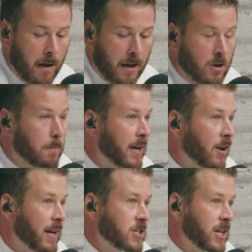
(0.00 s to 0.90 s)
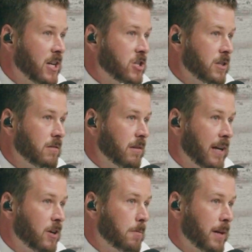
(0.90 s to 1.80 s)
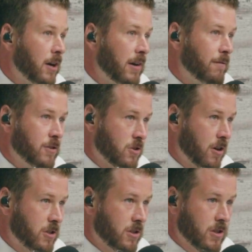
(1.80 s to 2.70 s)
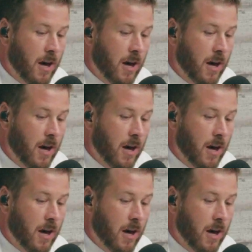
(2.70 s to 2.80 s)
you're big on education and you're big on infrastructure.